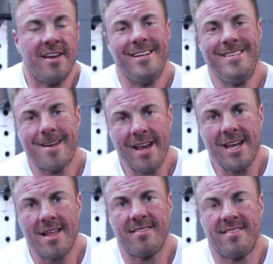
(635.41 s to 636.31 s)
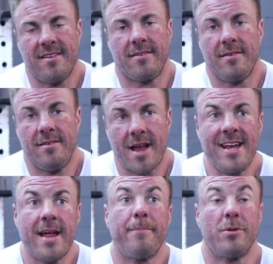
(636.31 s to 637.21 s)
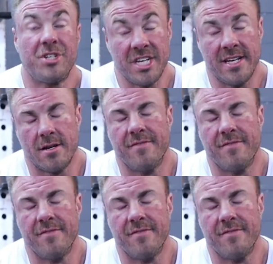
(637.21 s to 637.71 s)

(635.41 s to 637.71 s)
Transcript: 99%